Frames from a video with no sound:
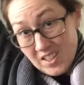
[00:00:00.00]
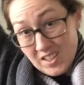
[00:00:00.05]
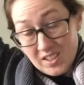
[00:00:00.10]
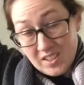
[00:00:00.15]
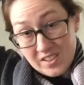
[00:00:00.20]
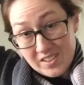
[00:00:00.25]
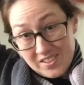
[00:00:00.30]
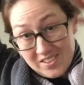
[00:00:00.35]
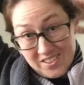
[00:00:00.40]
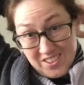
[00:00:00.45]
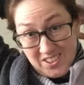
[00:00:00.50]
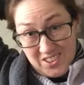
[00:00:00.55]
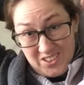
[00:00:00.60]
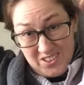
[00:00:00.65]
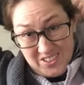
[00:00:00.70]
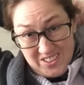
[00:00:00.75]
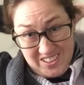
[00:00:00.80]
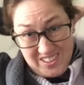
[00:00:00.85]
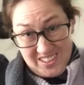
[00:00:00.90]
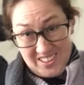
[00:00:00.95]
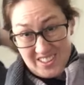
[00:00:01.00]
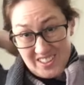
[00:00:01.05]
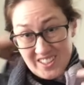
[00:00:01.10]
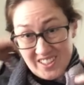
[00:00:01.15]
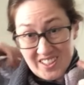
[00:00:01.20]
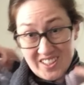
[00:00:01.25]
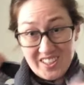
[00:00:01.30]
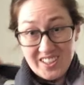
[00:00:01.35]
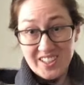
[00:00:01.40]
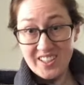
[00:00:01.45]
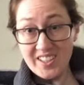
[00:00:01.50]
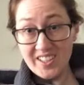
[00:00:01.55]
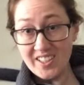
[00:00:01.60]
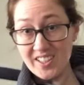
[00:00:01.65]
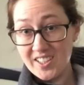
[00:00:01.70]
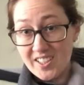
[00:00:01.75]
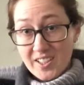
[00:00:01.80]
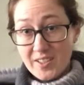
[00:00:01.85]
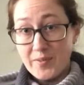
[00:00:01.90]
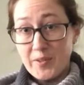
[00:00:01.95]
So
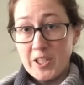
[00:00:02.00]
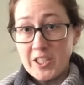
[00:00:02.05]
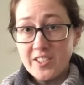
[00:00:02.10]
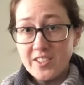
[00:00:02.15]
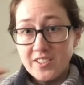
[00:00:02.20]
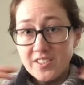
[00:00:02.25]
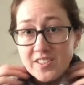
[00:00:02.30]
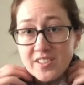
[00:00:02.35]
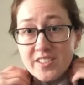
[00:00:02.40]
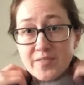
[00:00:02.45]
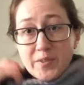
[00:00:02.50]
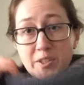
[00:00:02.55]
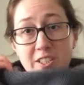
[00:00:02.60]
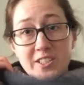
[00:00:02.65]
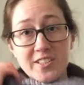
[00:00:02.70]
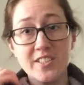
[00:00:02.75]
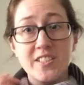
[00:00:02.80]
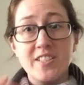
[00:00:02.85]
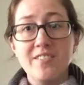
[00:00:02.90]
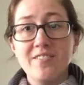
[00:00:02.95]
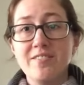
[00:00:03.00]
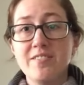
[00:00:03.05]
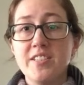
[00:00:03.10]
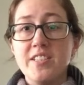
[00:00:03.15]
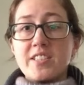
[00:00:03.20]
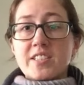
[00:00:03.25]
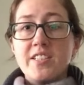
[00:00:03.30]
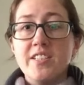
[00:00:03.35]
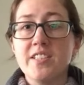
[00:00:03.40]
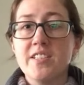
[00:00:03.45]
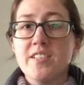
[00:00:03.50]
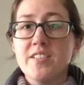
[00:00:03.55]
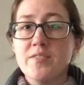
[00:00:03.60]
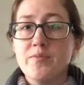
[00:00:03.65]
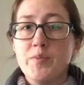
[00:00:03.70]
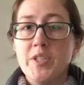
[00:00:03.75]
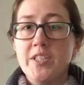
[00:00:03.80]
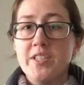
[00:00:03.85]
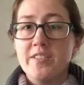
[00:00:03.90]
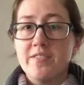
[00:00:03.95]
I can see myself knitting
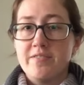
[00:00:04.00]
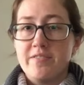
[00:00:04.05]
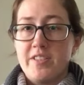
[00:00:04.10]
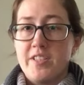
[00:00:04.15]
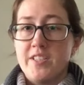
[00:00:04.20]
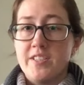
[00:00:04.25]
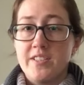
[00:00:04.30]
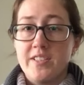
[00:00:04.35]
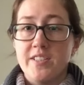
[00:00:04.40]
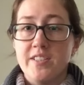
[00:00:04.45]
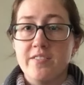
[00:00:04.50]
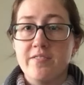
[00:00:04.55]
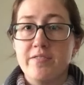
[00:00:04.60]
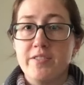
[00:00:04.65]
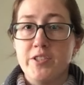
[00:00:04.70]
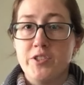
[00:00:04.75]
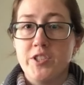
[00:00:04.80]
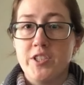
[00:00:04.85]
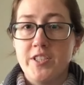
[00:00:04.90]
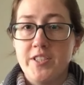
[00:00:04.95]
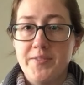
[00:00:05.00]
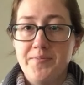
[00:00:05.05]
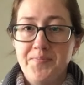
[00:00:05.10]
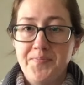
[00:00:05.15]
many of these in the future.